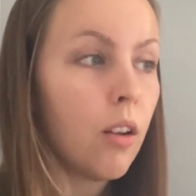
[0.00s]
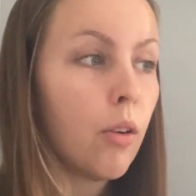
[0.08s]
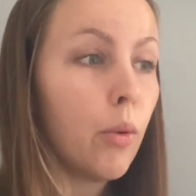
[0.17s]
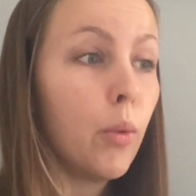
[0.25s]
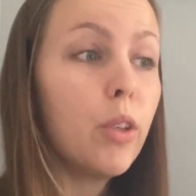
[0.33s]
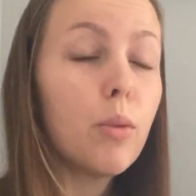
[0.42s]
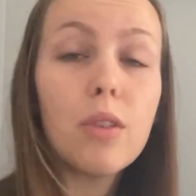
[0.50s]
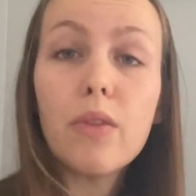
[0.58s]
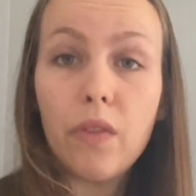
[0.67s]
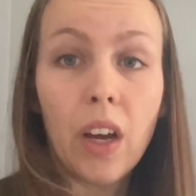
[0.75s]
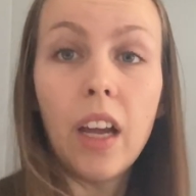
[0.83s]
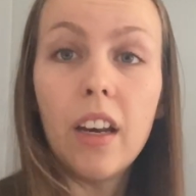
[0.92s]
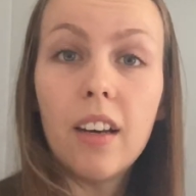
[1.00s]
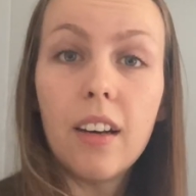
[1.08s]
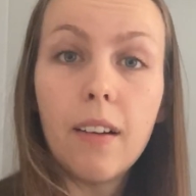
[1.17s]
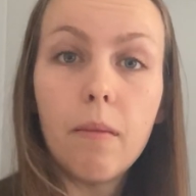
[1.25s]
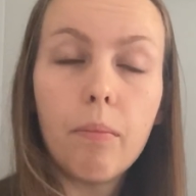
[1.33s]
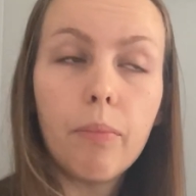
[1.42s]
which was fun,
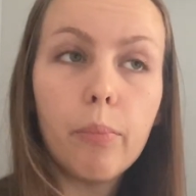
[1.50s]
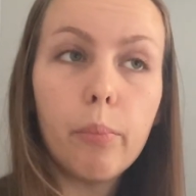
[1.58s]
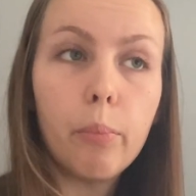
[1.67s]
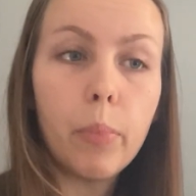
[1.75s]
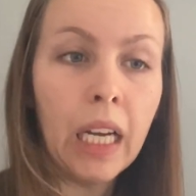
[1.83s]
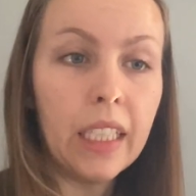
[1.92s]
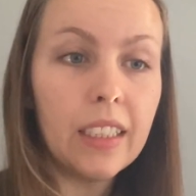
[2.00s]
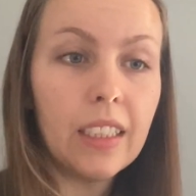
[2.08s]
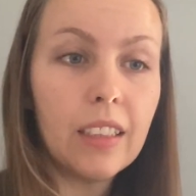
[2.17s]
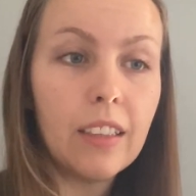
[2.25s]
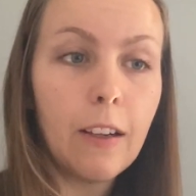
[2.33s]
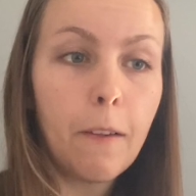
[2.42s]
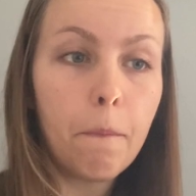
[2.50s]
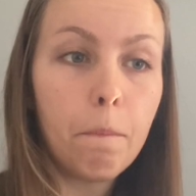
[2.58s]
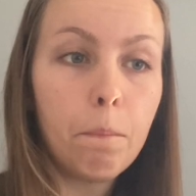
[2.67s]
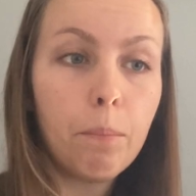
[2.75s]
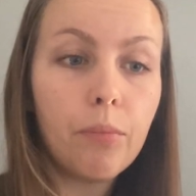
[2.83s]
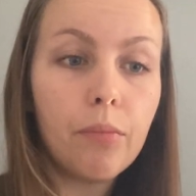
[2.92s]
but
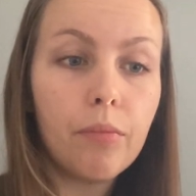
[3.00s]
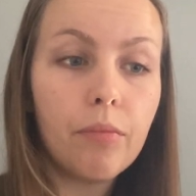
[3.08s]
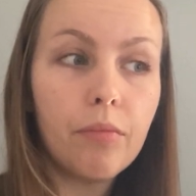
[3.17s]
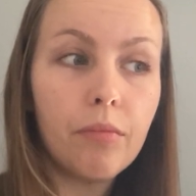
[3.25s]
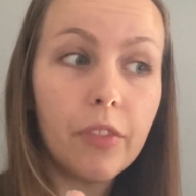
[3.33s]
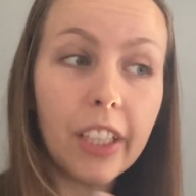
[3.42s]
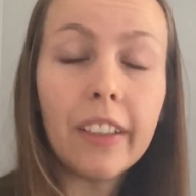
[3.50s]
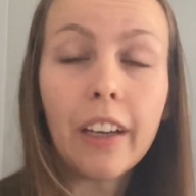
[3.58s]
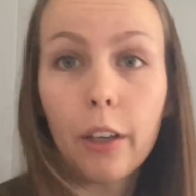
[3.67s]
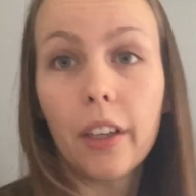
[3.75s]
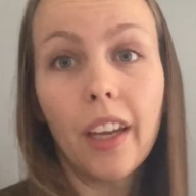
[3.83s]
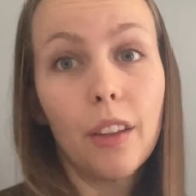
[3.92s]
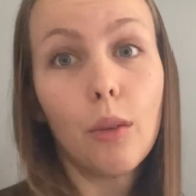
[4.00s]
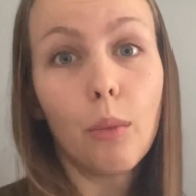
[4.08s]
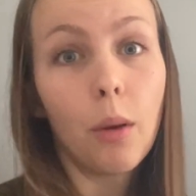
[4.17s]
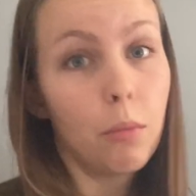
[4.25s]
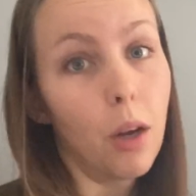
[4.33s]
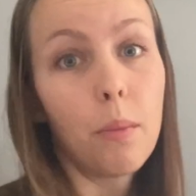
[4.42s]
did not get the
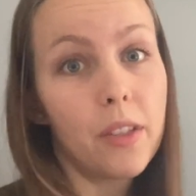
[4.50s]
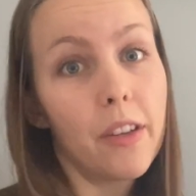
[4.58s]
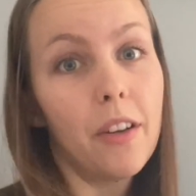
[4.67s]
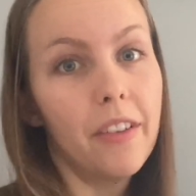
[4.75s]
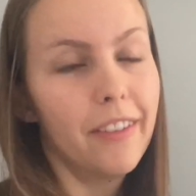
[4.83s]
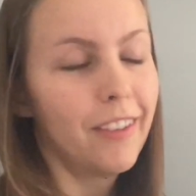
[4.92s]
rom-coms done.